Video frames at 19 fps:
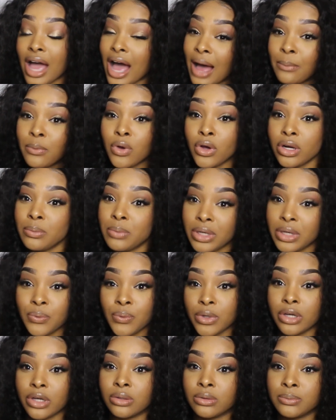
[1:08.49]
I'm gonna be
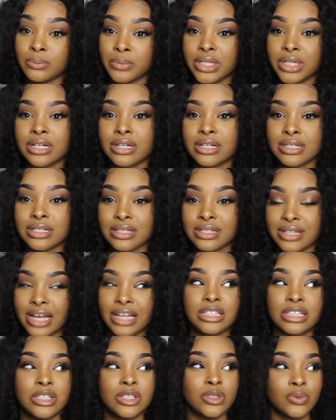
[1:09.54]
real because
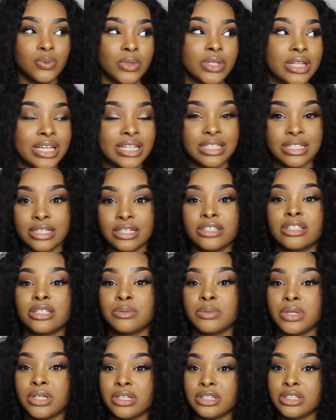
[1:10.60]
that's what they sent it to
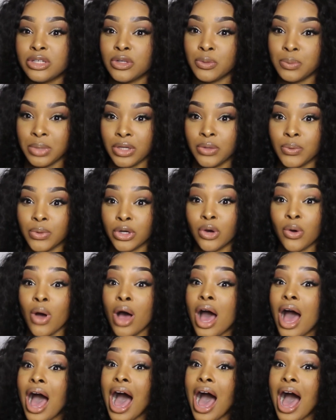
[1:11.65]
me to be real.